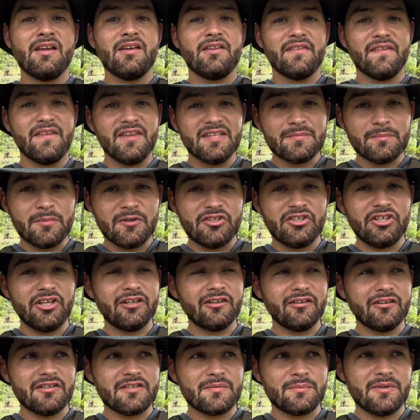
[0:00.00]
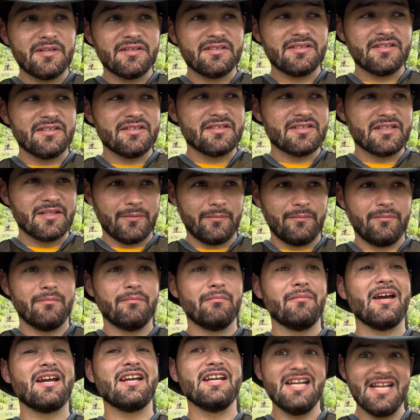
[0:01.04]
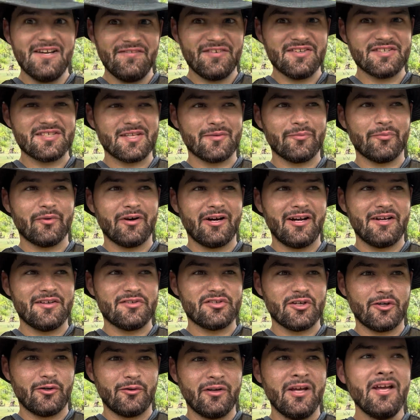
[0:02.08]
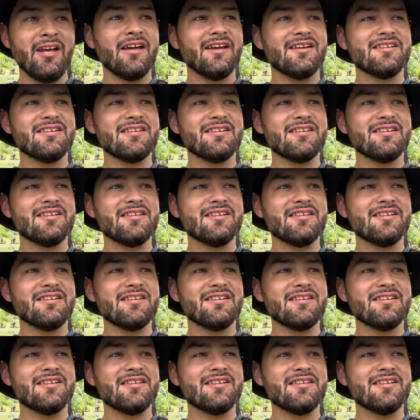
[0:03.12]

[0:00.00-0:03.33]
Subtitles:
This particular species, the Magnificent Bryozoan,